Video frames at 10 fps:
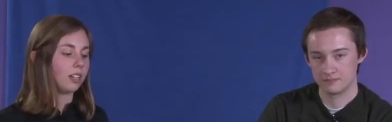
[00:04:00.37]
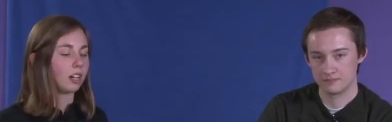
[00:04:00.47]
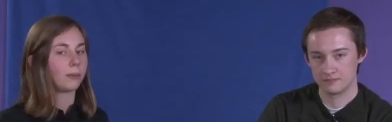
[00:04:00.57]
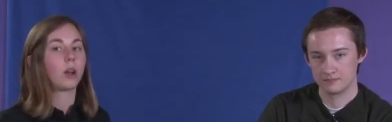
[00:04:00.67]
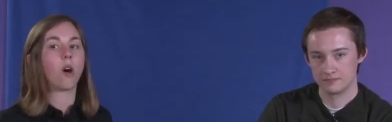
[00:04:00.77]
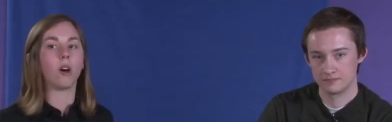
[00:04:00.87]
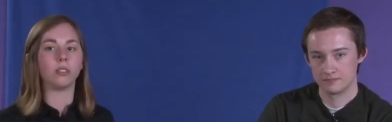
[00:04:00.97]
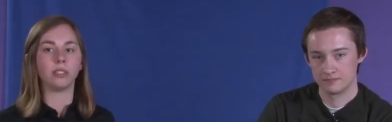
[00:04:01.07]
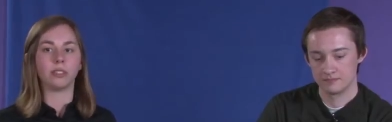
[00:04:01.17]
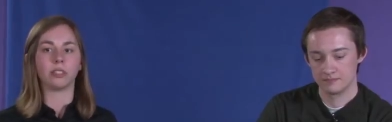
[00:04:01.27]
Speaker 1: talk about
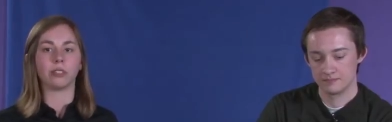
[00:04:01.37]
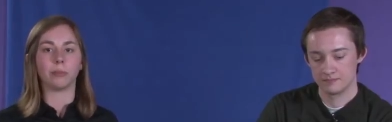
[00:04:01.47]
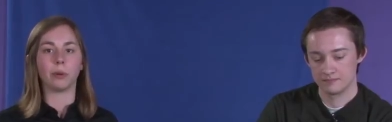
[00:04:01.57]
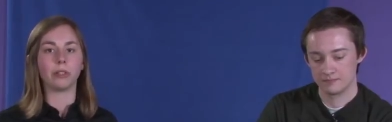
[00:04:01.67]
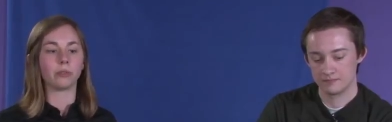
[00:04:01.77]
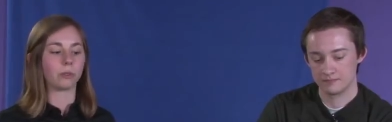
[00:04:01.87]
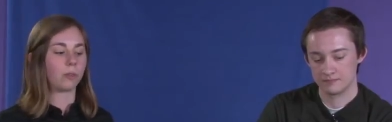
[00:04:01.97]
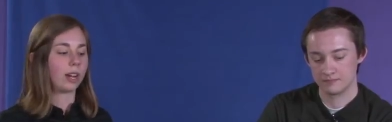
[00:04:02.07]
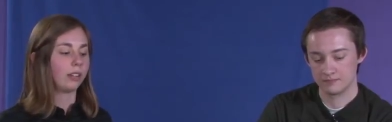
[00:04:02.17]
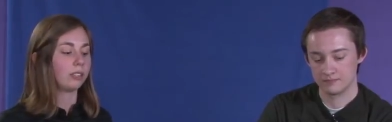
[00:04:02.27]
all the different components
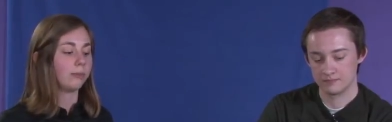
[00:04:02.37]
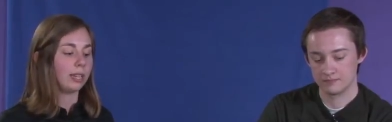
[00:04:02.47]
required to